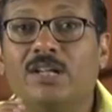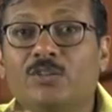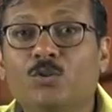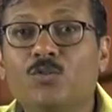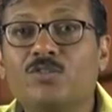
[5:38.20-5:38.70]

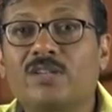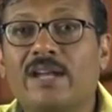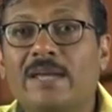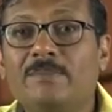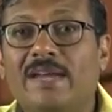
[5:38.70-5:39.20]
those
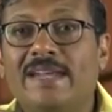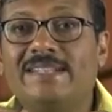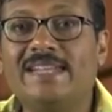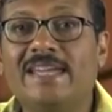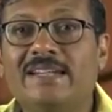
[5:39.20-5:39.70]
crimes
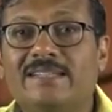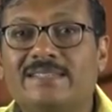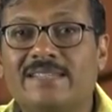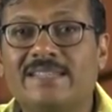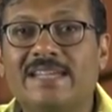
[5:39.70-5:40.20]
entailed,
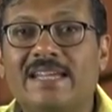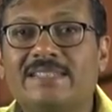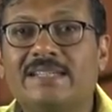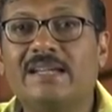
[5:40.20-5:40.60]
such as